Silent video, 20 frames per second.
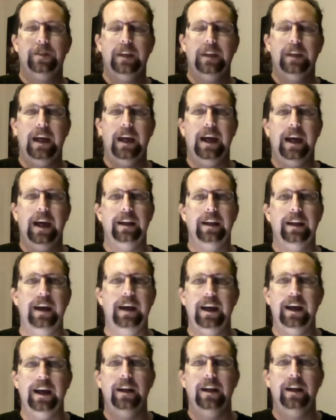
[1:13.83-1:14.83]
and
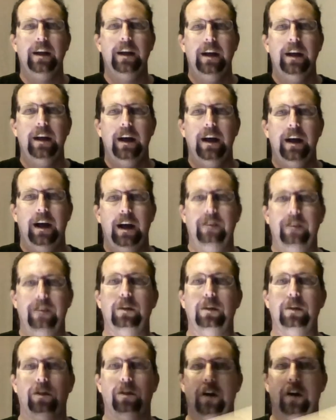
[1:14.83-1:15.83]
then if this
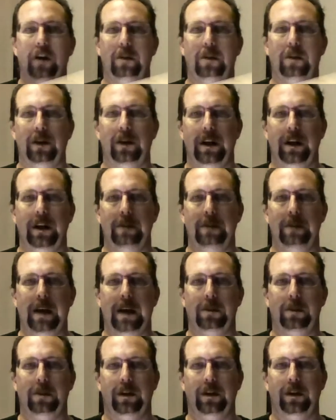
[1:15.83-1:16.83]
was cardboard, not panel
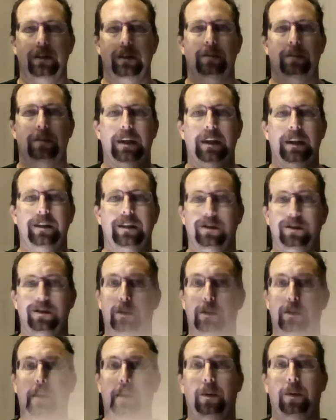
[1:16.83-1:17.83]
board, because it
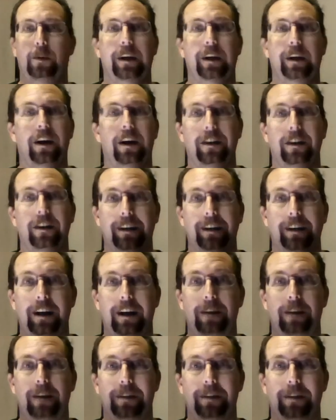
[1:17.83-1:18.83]
would be really hard to
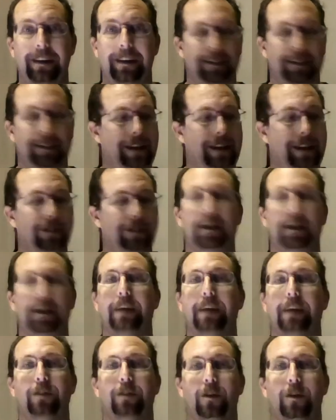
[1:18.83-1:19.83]
cut with an X-Acto
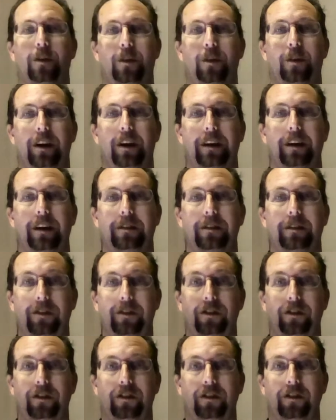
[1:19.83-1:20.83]
knife or
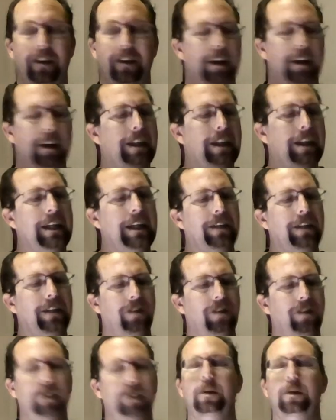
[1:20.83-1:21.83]
scissors. So
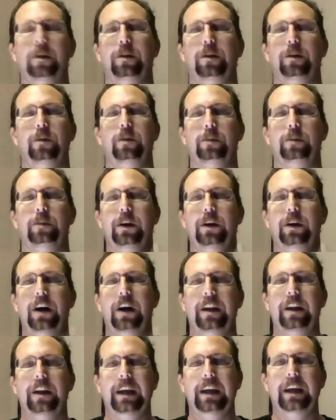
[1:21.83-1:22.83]
you would put it
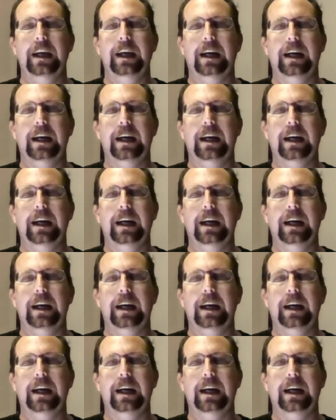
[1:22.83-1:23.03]
on the